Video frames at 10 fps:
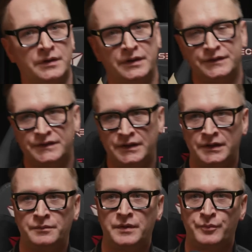let's
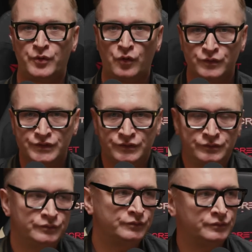say, approach
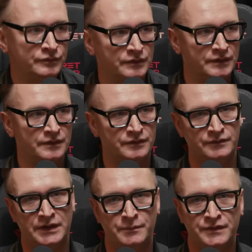to
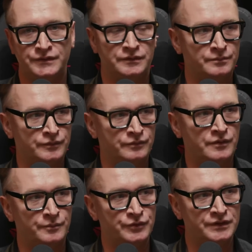gamers, to
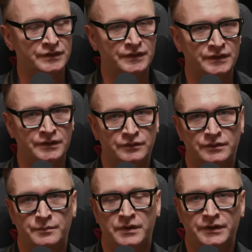community, to
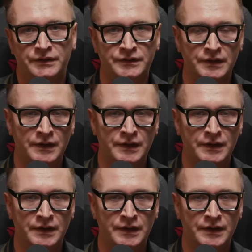the market,